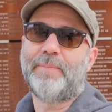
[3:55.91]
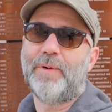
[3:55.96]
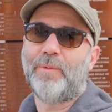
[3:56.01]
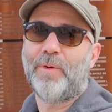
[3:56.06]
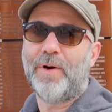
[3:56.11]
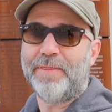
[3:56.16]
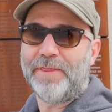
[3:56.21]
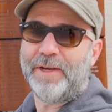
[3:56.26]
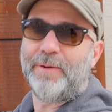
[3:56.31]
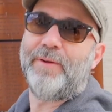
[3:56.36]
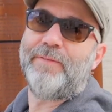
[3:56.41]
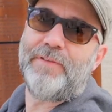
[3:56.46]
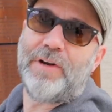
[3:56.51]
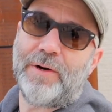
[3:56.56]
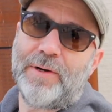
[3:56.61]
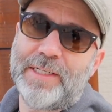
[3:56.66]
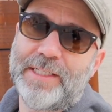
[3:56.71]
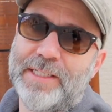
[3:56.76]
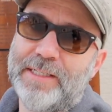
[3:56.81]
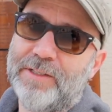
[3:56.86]
but one thing we've
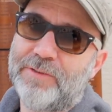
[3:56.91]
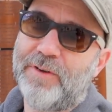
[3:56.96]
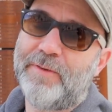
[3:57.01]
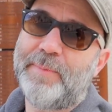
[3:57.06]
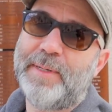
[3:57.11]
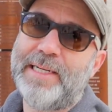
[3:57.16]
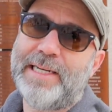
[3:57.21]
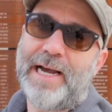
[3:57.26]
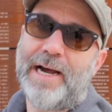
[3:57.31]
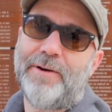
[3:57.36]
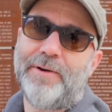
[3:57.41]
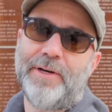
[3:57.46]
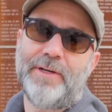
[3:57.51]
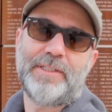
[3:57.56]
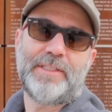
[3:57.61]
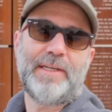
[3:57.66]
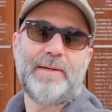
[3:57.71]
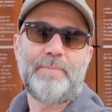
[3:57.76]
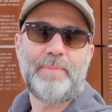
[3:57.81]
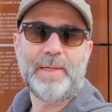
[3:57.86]
noticed since we've been down here
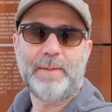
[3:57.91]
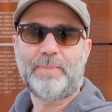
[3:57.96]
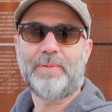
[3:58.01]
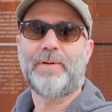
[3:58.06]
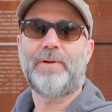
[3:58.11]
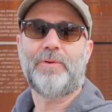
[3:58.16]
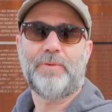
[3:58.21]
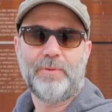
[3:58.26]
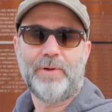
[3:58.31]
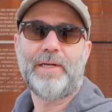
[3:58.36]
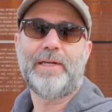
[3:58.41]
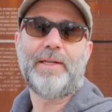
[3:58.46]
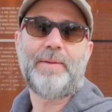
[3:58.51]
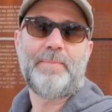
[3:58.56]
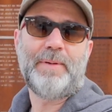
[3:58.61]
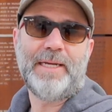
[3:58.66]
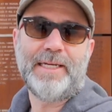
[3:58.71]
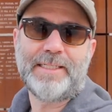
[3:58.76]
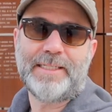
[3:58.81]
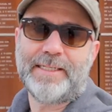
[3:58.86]
is that people are really
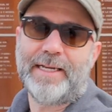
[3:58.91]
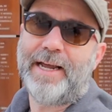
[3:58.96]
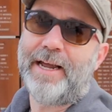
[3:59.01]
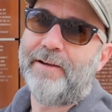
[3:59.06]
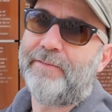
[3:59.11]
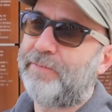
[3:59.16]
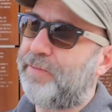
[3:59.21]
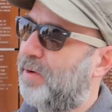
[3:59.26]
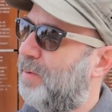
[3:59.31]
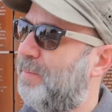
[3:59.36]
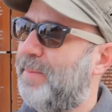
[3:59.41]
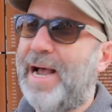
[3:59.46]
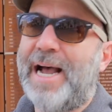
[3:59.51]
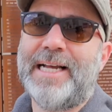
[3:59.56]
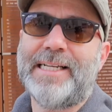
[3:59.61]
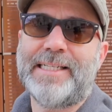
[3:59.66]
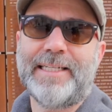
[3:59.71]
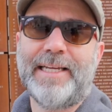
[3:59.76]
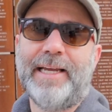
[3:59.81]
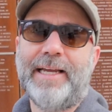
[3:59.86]
being safe. They're
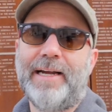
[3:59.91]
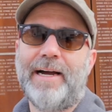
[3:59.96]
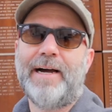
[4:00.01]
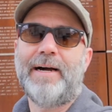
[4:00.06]
masking